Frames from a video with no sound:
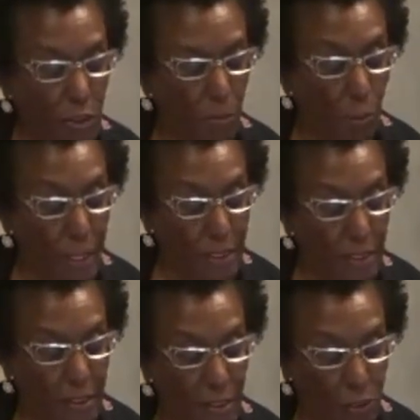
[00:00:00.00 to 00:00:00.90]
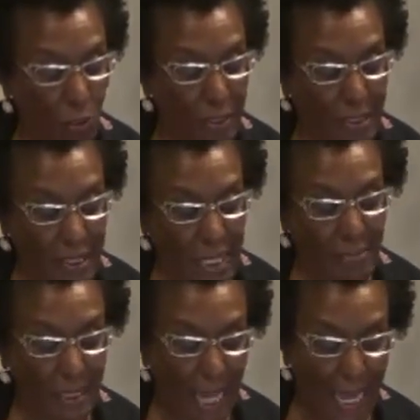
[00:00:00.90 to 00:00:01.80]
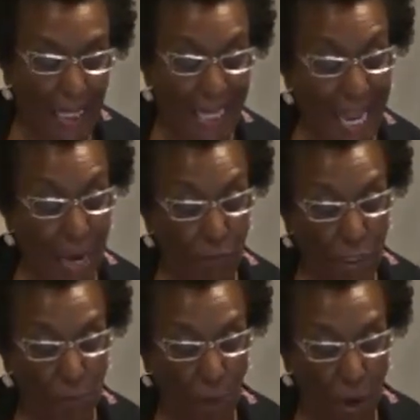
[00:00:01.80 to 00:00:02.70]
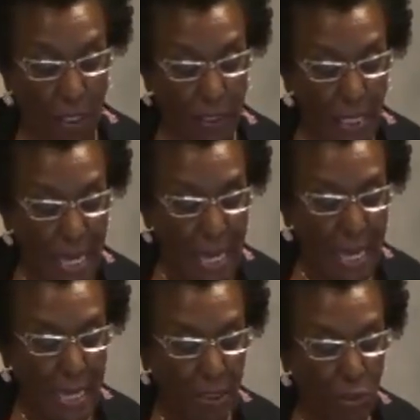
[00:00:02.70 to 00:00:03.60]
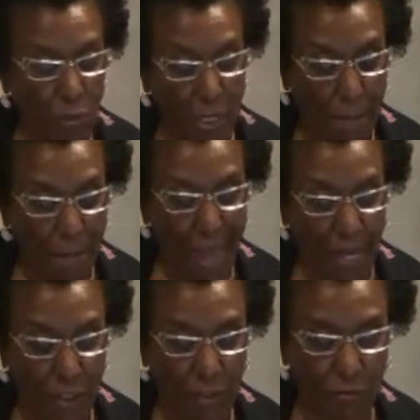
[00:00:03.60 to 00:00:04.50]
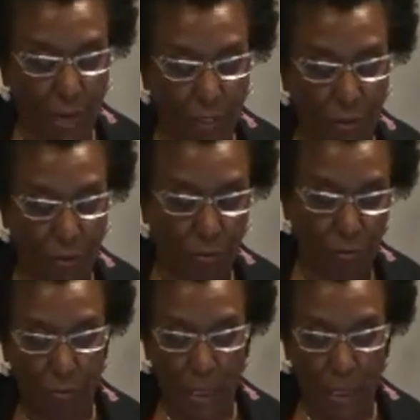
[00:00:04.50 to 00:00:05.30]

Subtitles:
Du Bois's discourse seems likely a response to an impassioned racial